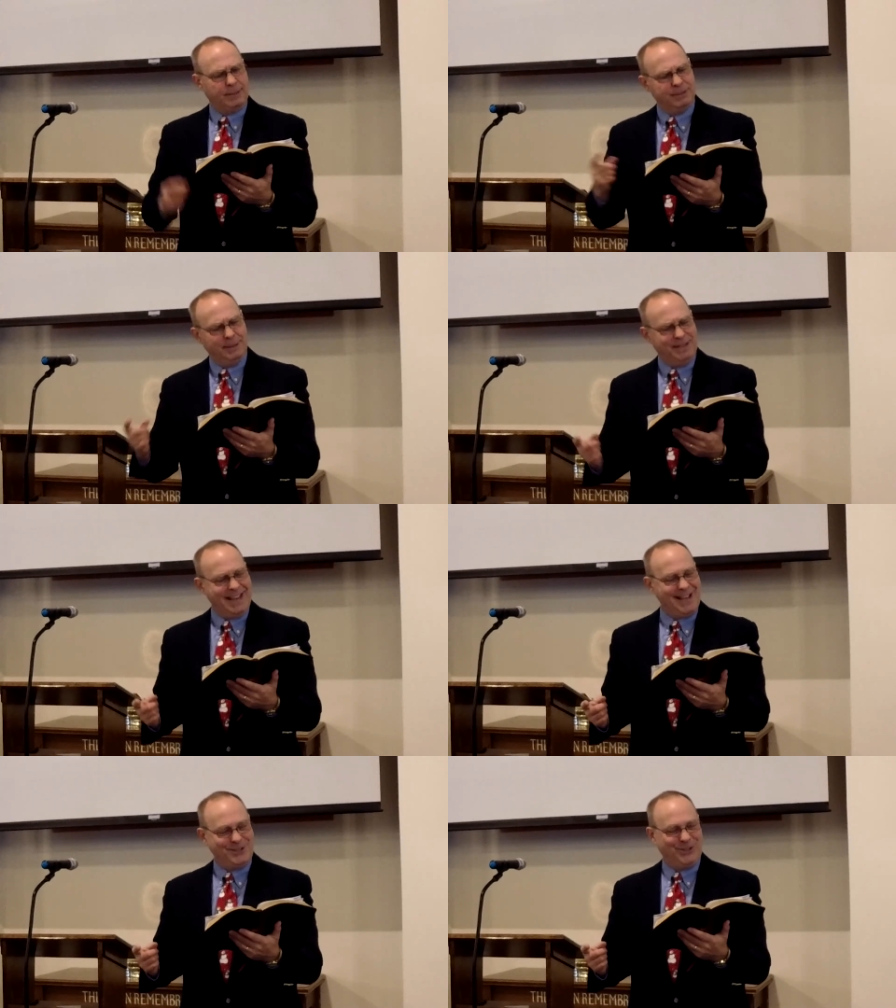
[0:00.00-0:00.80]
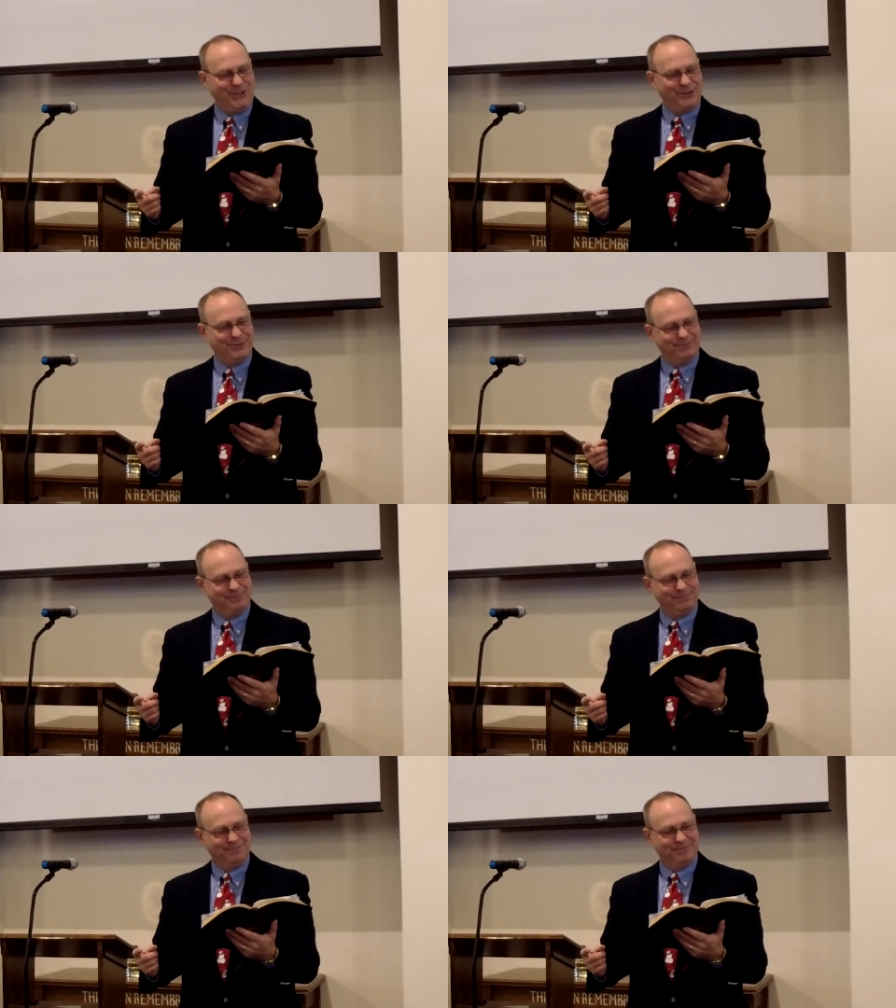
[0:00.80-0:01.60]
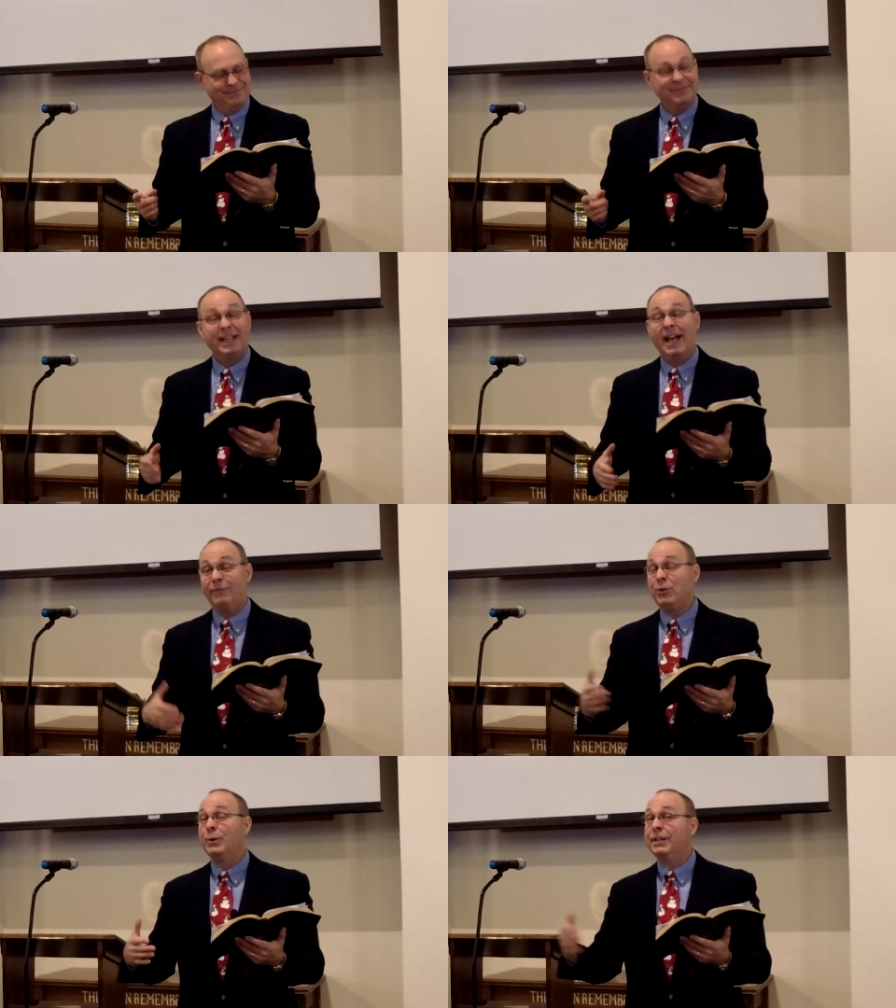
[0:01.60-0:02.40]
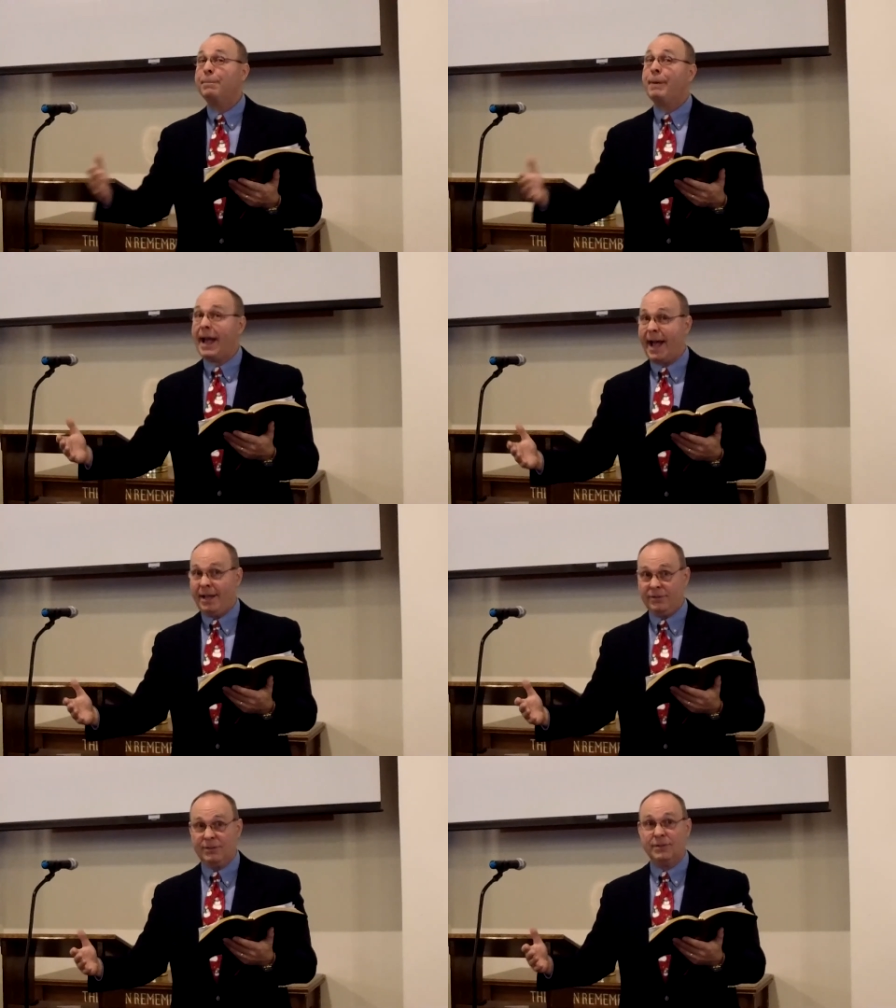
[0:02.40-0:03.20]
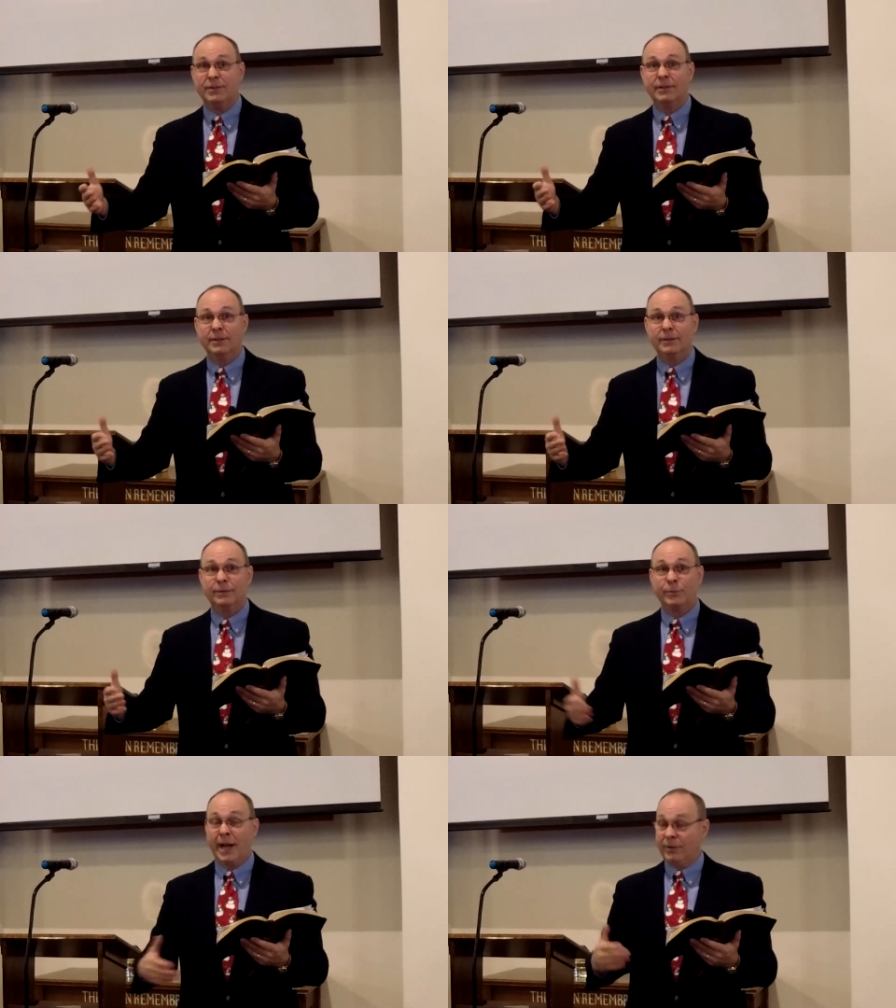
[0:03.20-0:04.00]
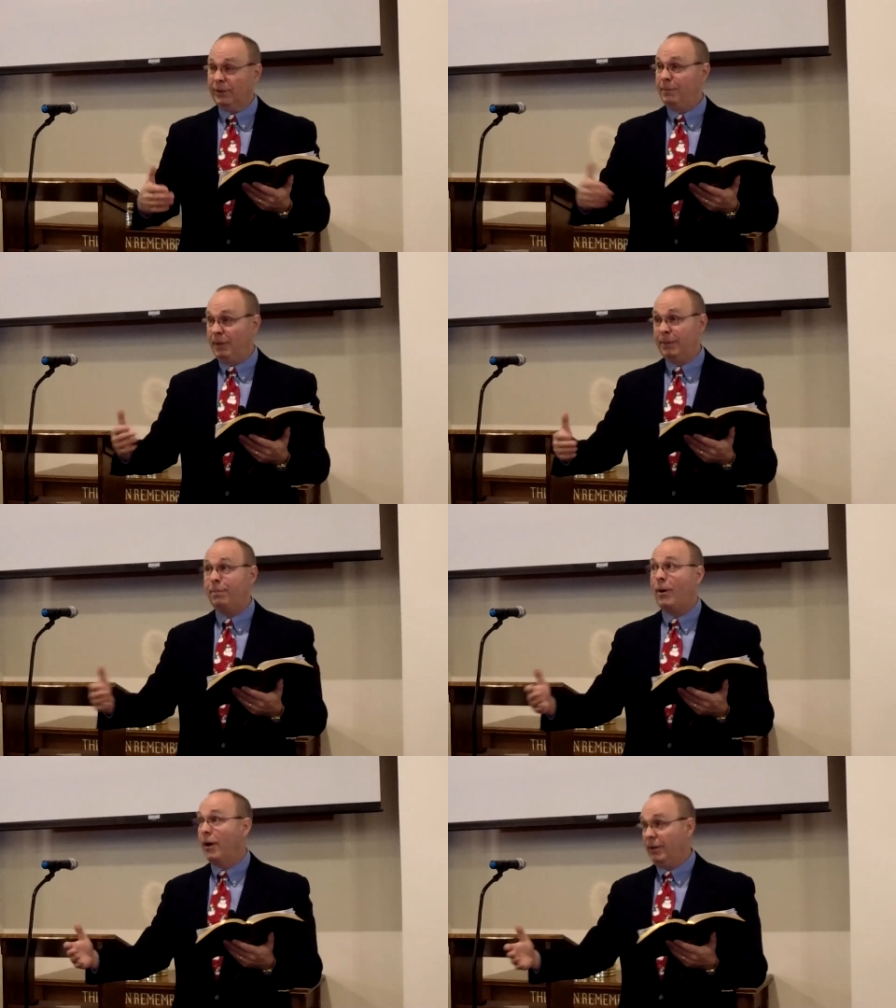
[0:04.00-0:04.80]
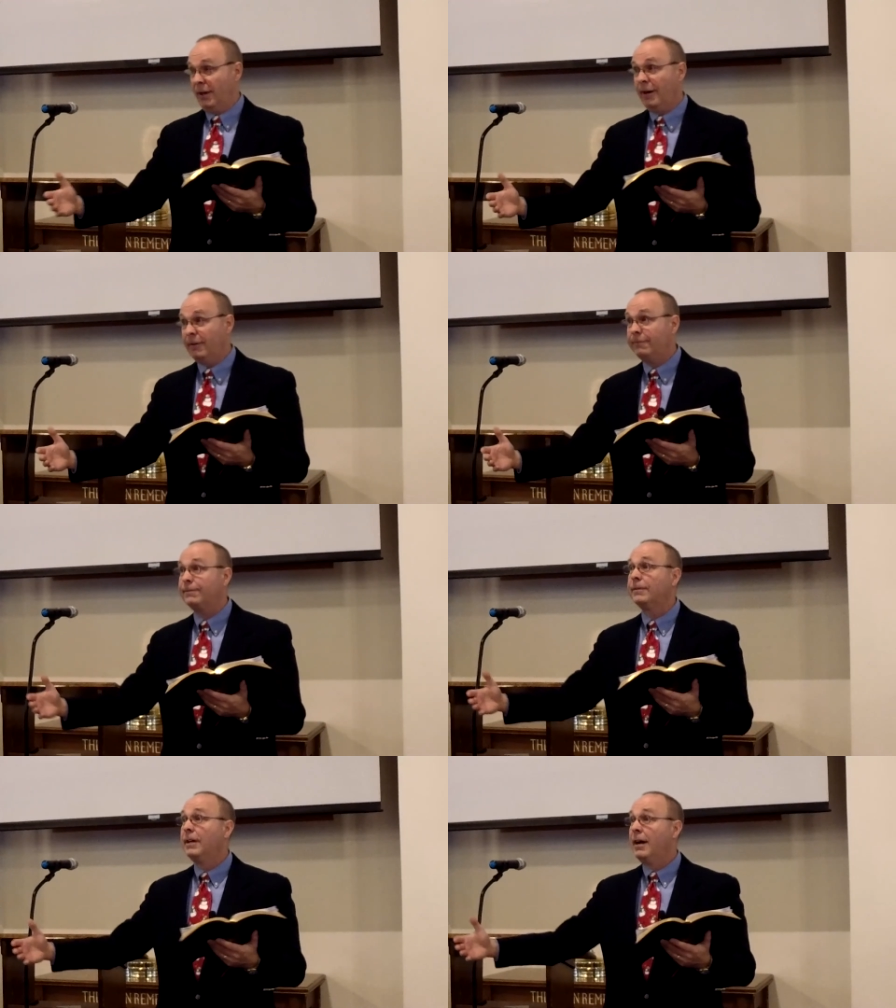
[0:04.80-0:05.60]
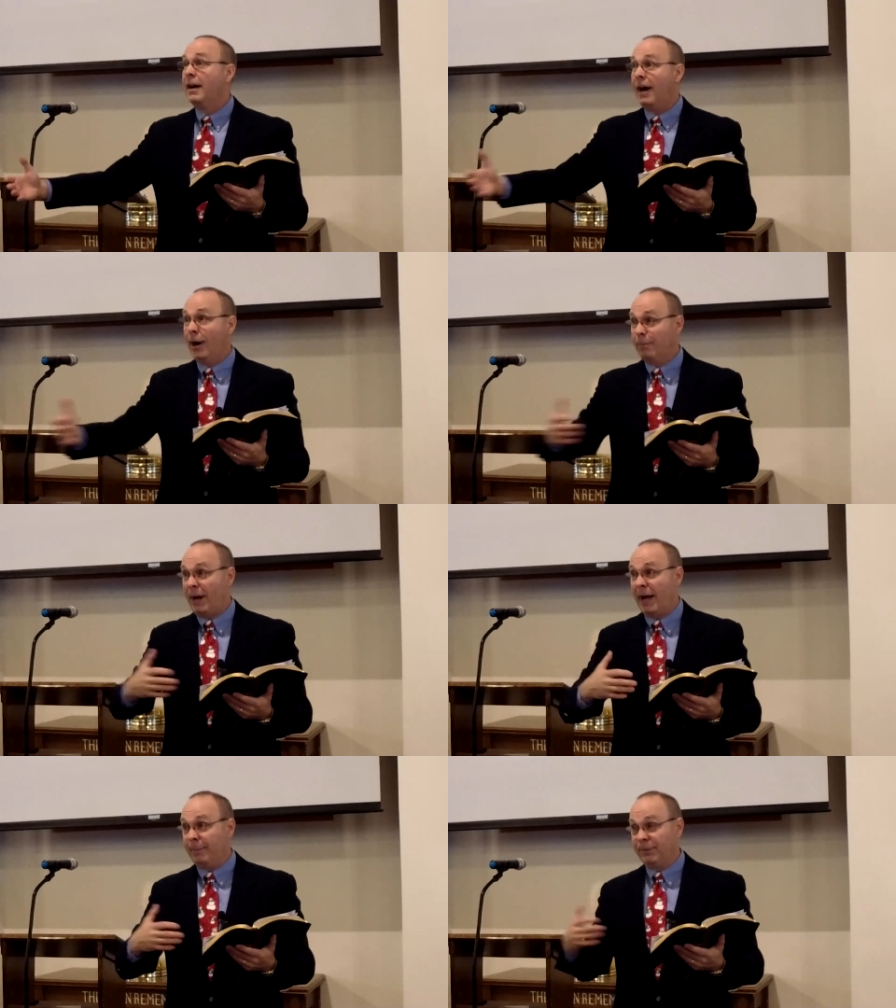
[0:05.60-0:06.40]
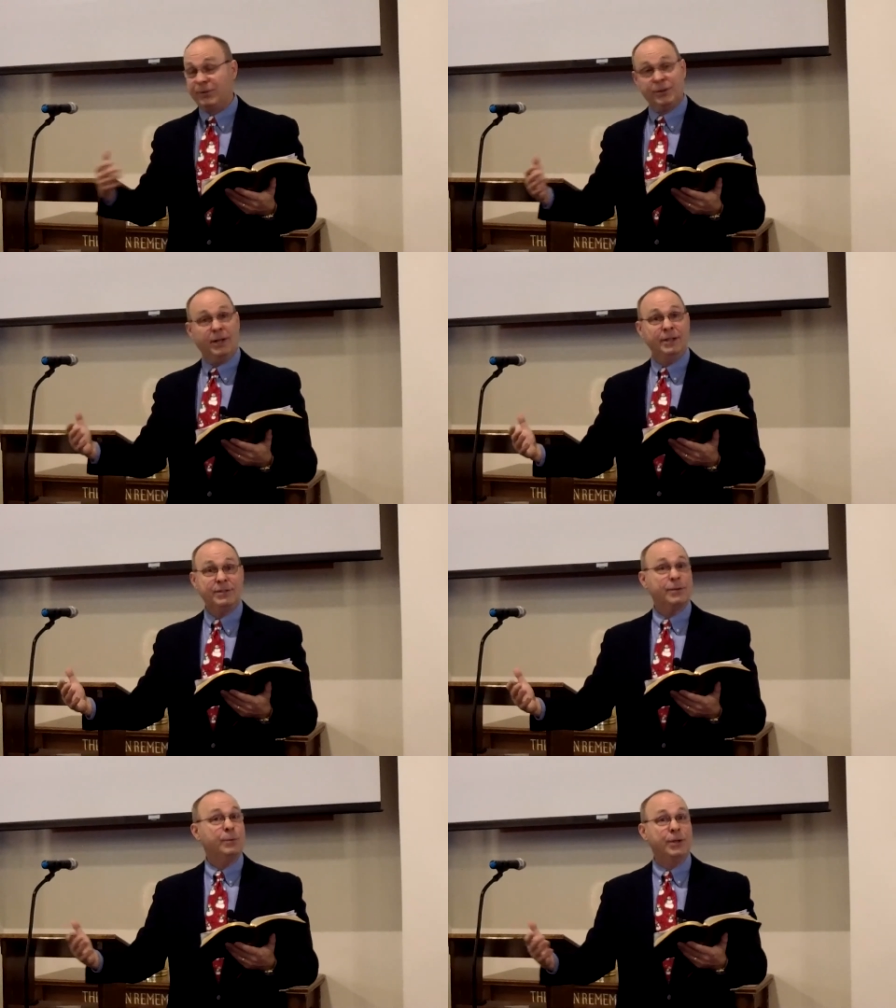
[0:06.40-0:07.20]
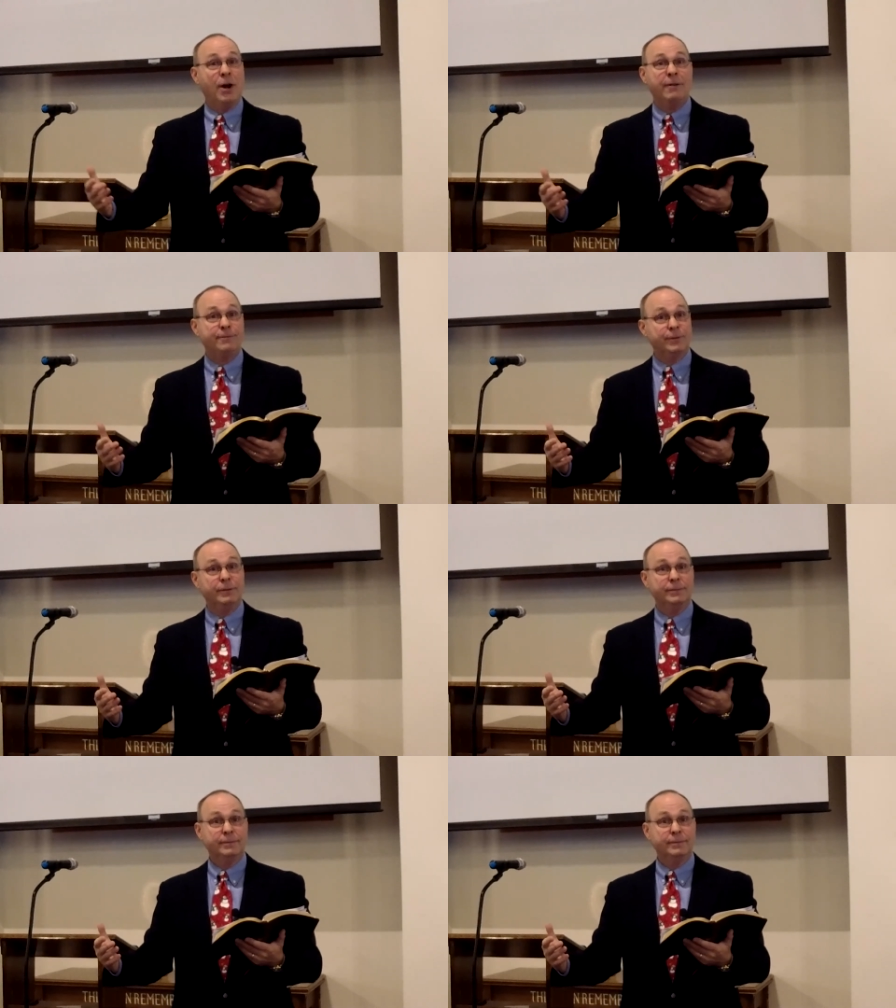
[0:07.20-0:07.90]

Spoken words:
But let me ask you, have you in the past regularly been a part of our Bible studies that we offer?